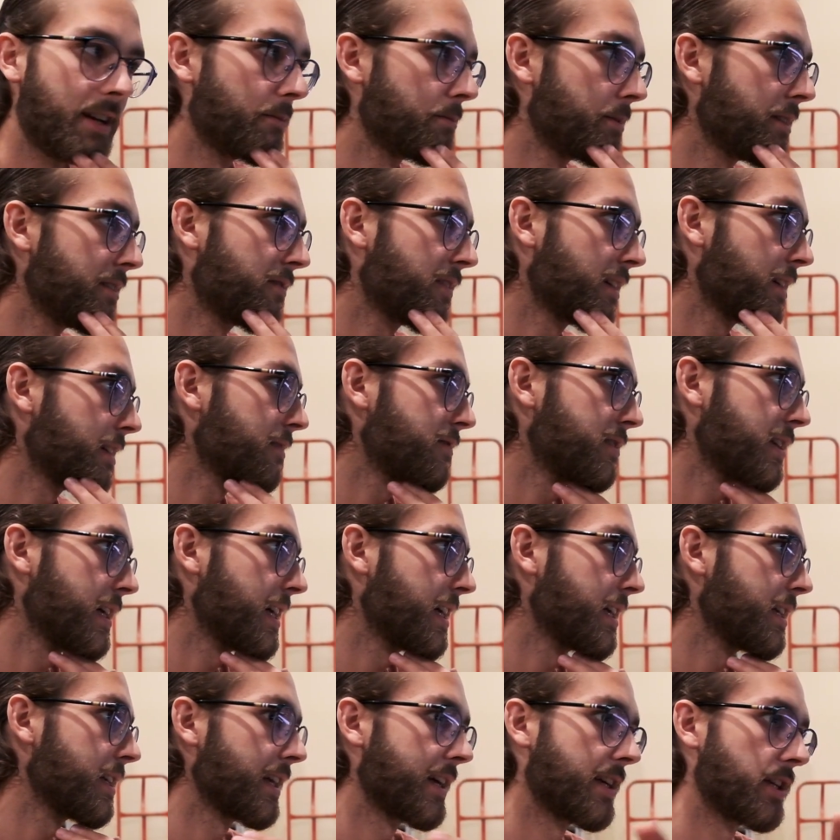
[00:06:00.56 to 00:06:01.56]
on
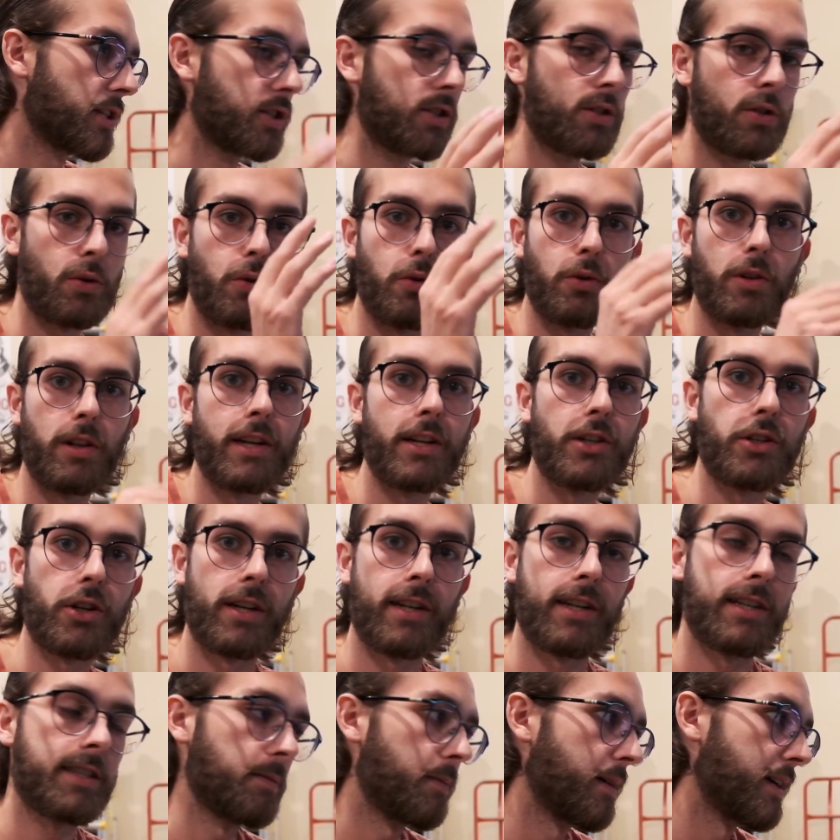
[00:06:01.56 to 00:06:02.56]
p5.js, like just googling, trying to
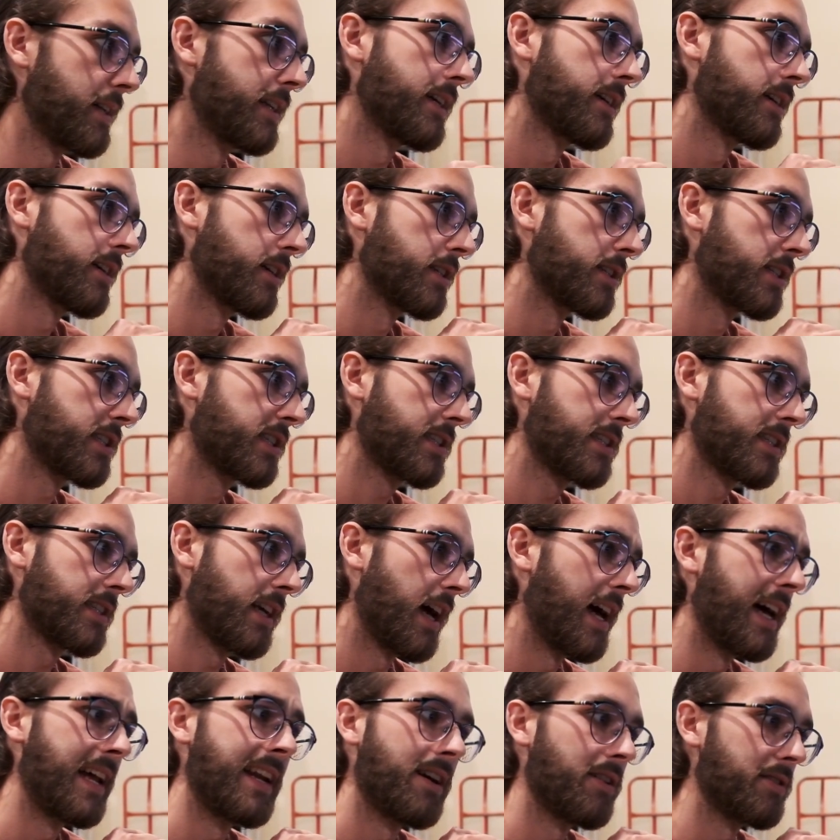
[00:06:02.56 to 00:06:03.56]
get some ideas,
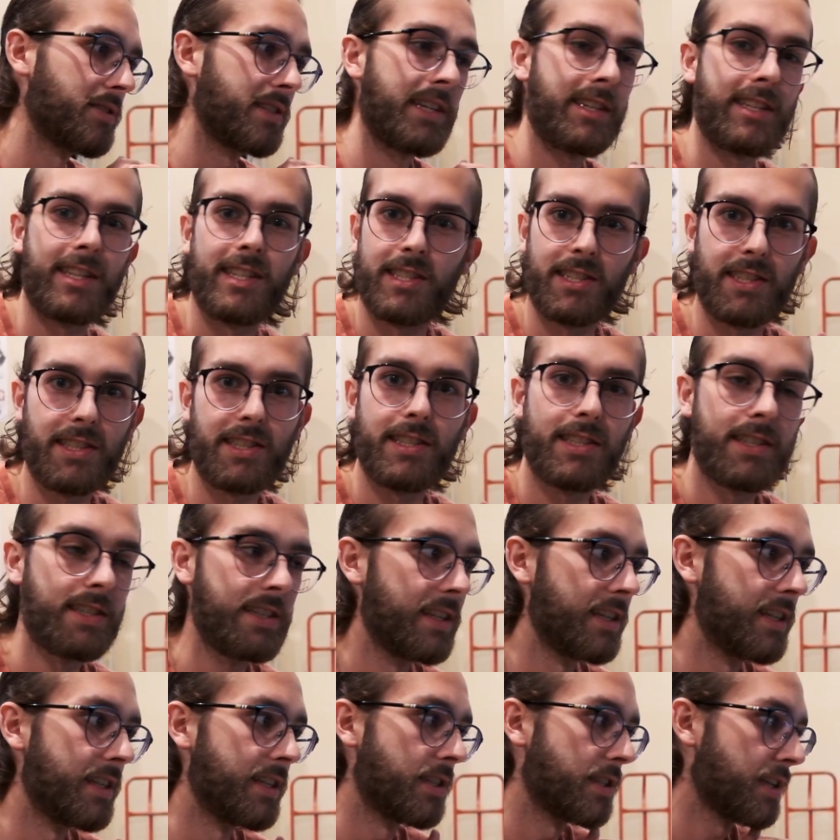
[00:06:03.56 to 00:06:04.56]
and I was like, this
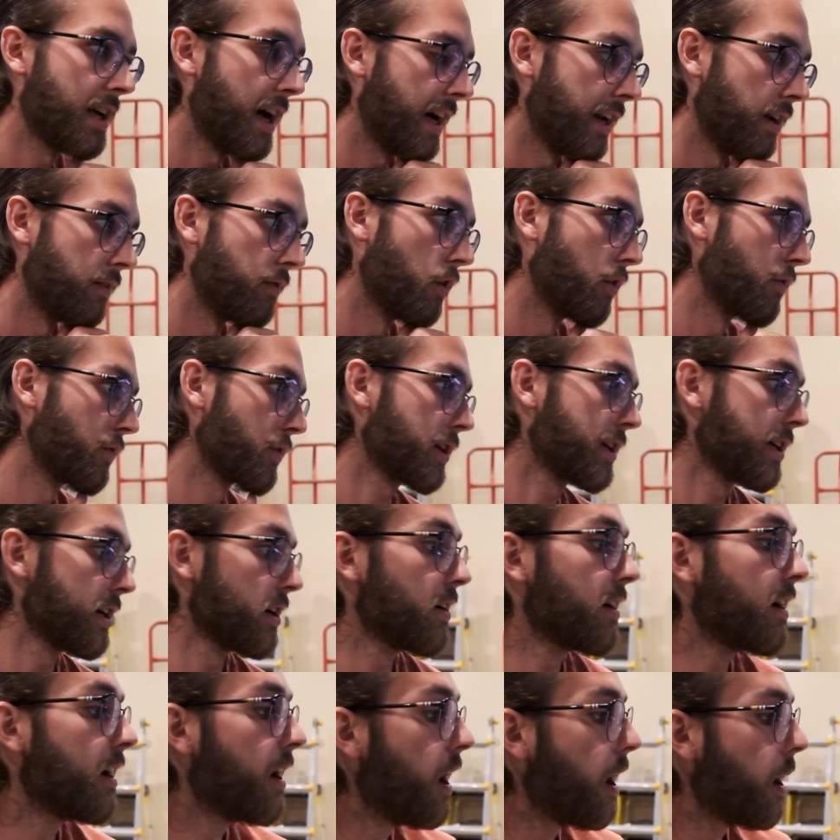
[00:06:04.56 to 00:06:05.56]
is kind of overkill.
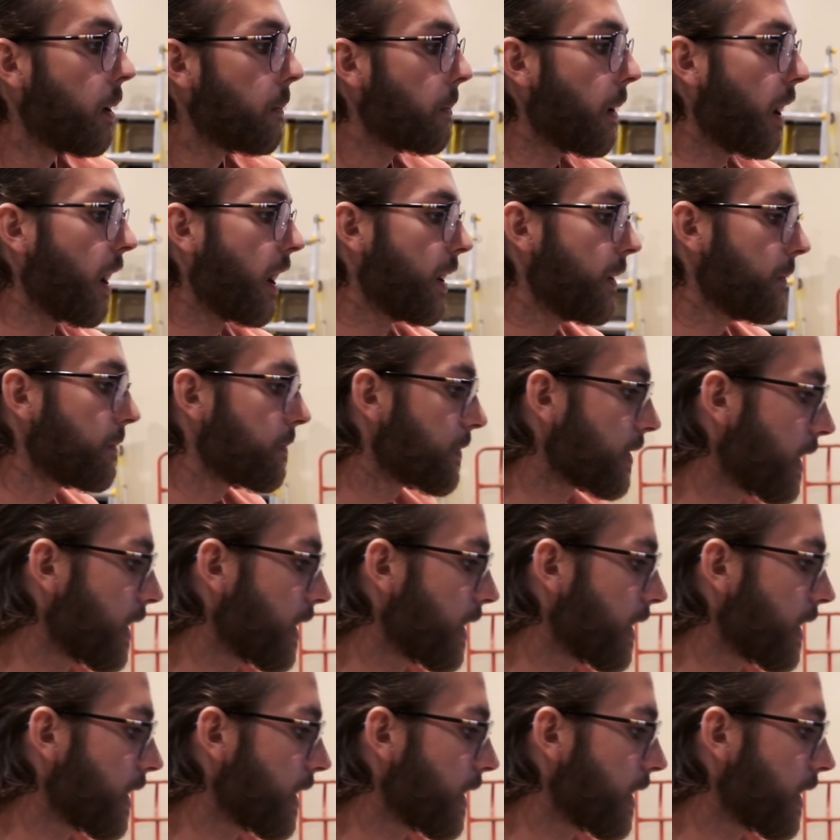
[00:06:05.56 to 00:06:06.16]
But